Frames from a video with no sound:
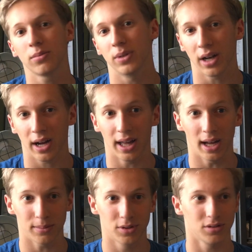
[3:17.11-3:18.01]
but I
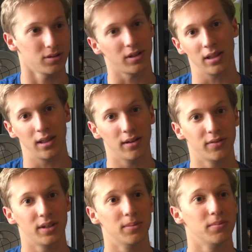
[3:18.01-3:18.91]
absolutely love
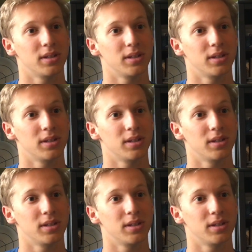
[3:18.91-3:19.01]
him.